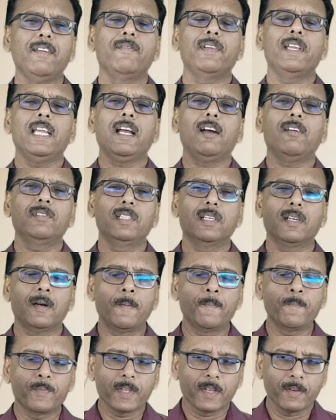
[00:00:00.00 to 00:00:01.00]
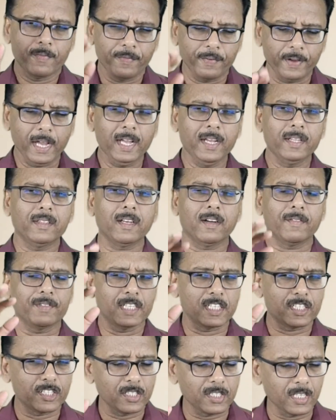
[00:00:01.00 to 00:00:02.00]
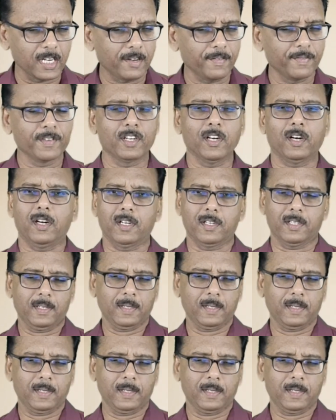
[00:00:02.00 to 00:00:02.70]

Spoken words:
have the faith of the Son of God,